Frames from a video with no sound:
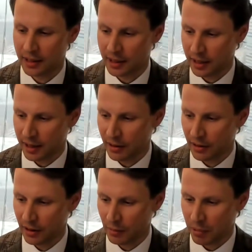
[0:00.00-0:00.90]
it's
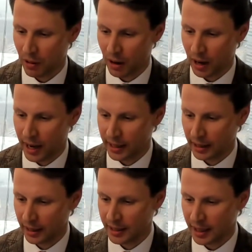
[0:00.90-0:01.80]
tiered upon
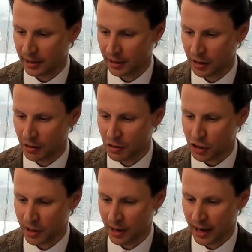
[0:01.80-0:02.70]
lease
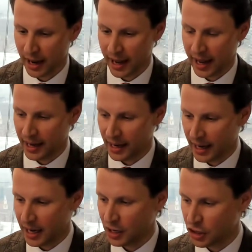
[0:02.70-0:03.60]
execution and
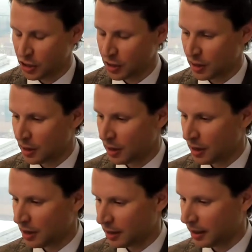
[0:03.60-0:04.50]
each
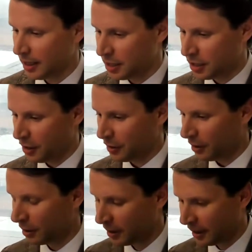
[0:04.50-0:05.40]
lease
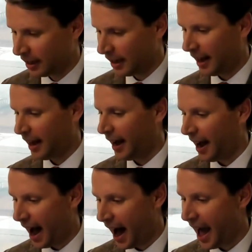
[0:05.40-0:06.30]
year.
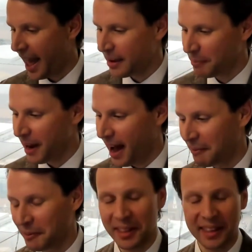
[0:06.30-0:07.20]
I
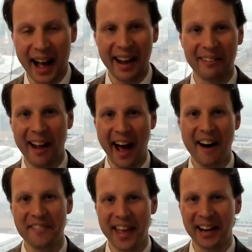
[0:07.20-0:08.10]
don't
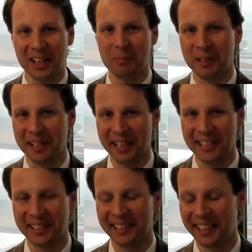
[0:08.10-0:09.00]
have that
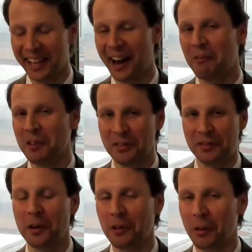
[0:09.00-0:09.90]
expertise, and I would
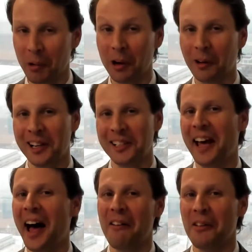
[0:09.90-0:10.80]
defer to a broker as
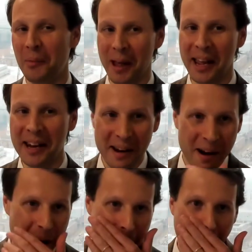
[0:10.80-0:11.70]
to how they're paid.
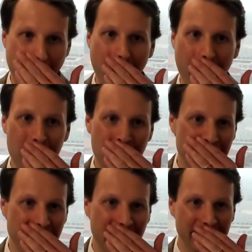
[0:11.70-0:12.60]

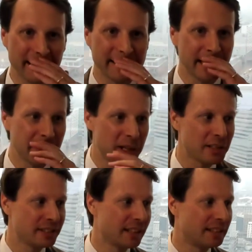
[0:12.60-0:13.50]
But yeah, leasing
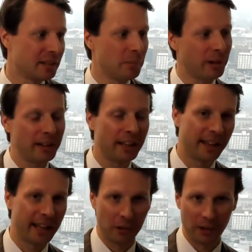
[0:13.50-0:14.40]
commissions, that's typically a
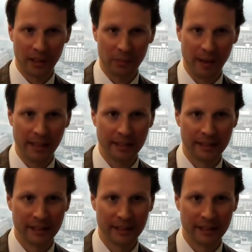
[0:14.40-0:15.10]
landlord expense,